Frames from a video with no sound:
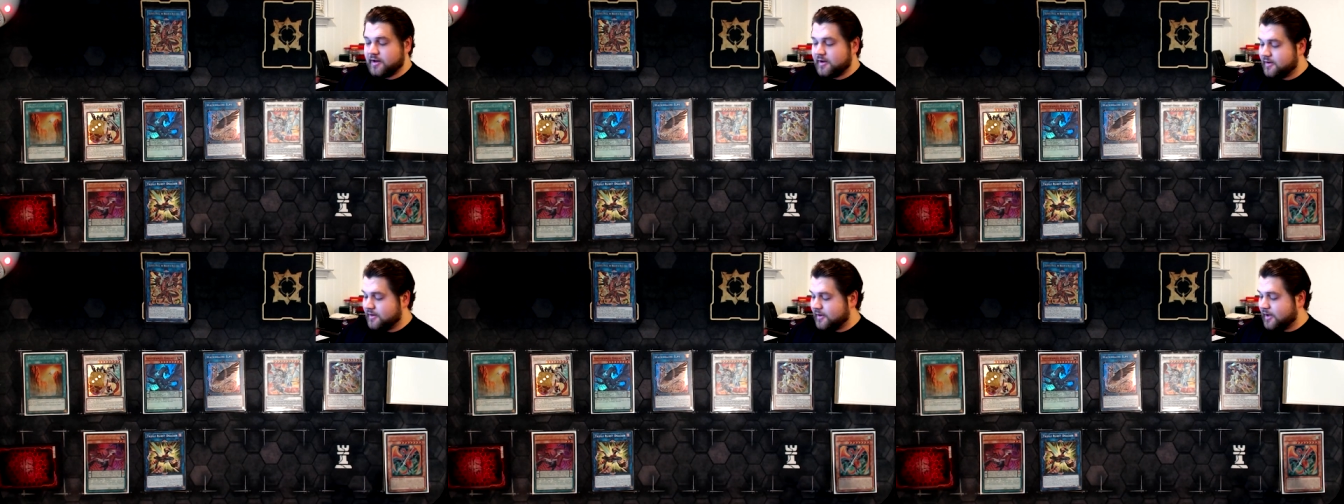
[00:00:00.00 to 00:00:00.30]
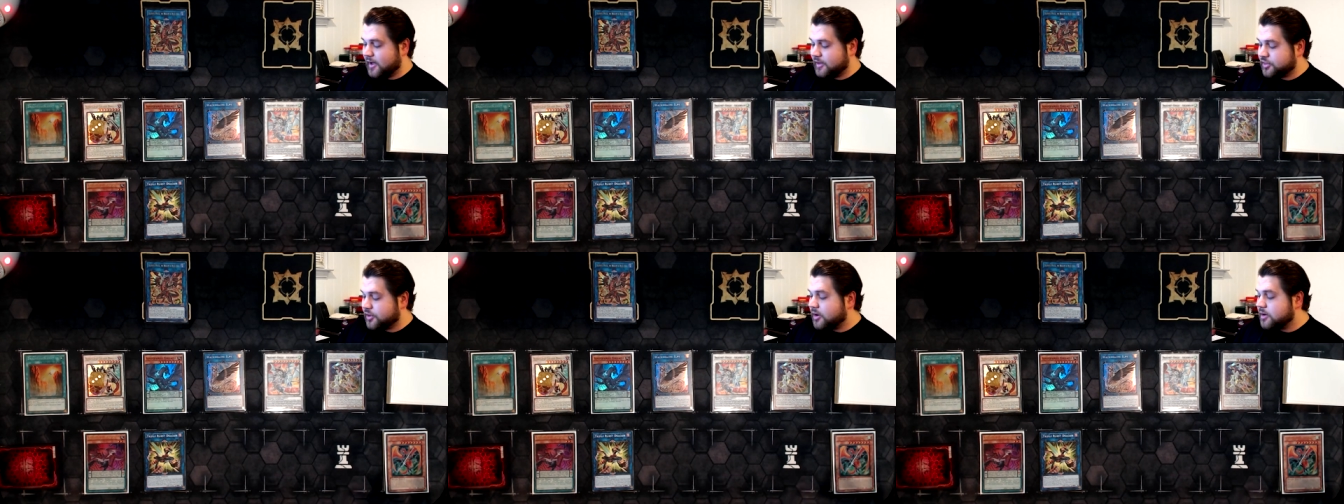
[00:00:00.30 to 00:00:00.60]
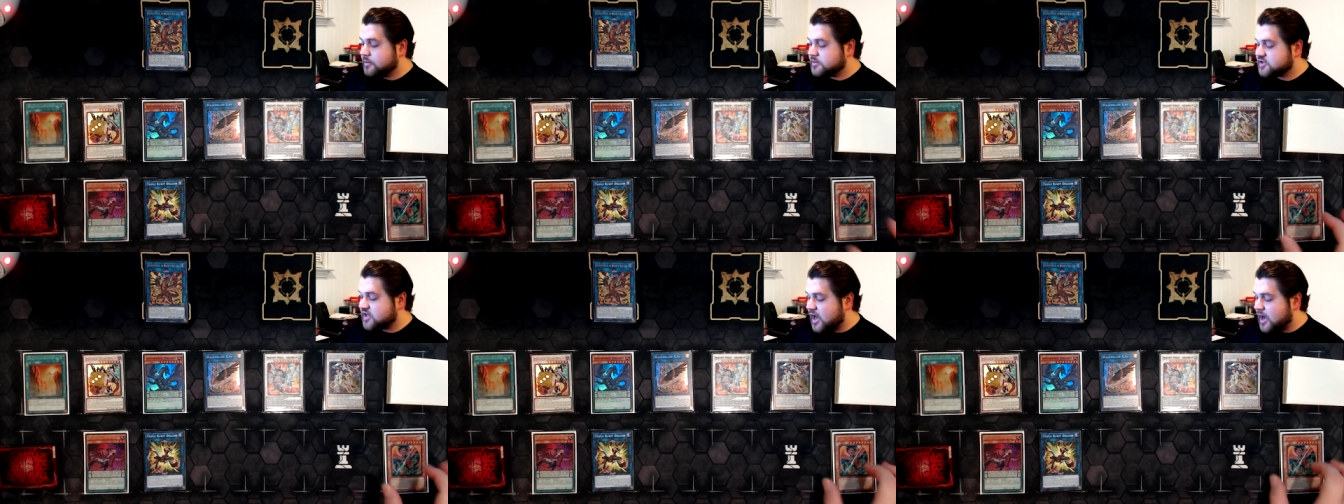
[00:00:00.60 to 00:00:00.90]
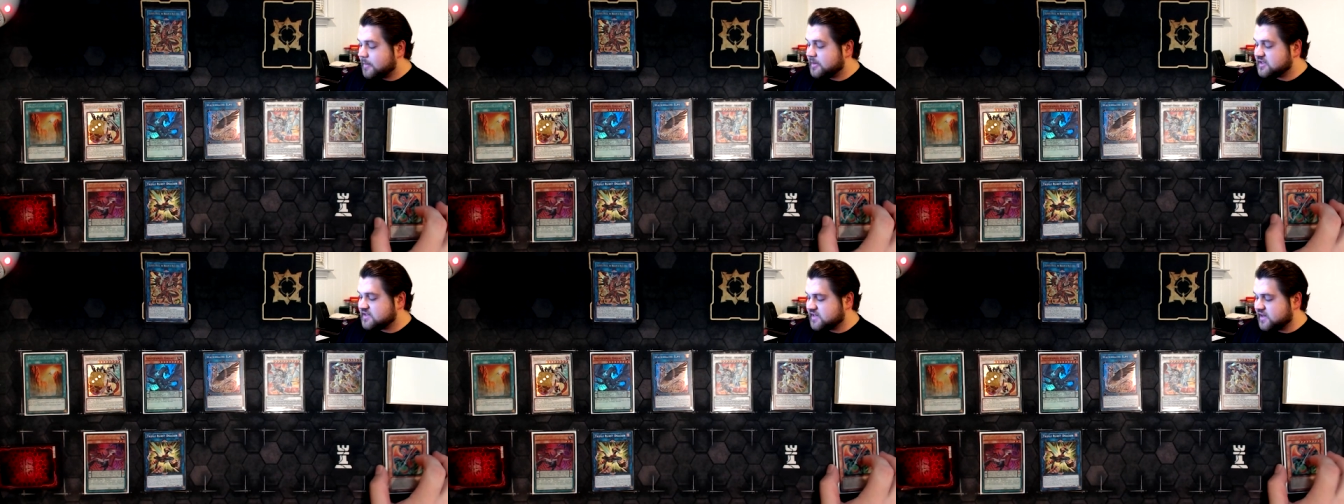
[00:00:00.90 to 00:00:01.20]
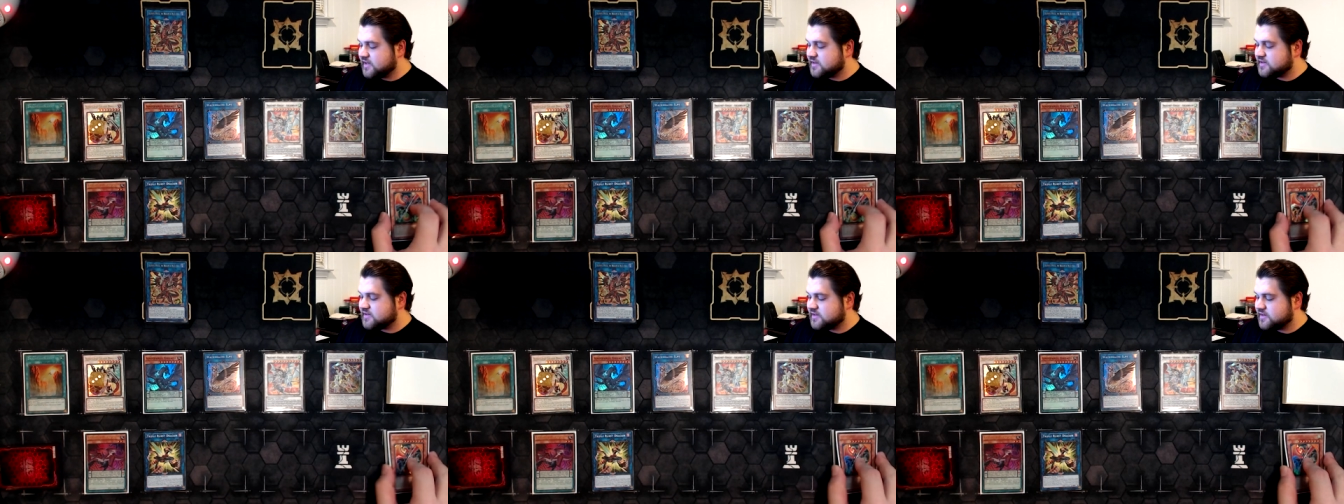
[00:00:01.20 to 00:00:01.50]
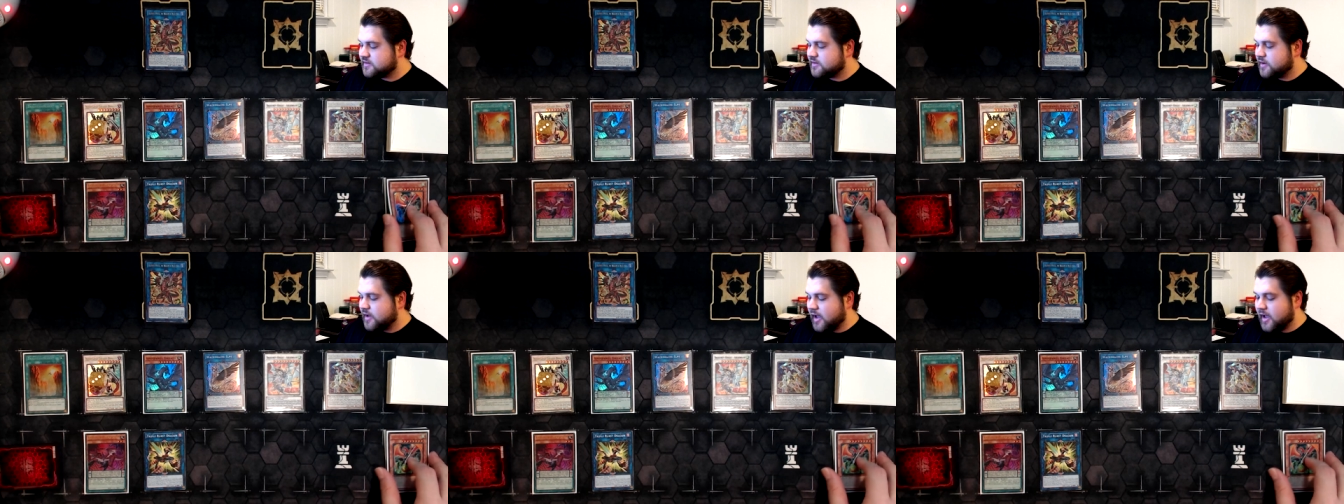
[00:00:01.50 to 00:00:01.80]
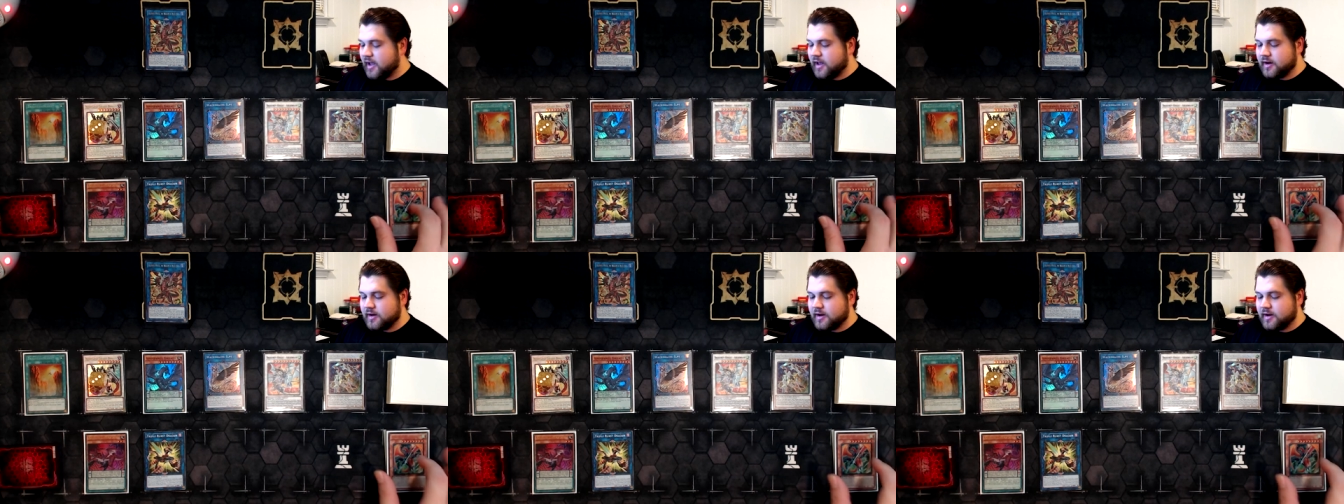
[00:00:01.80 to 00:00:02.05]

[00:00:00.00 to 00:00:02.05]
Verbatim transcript: uh, I thought it was common sense,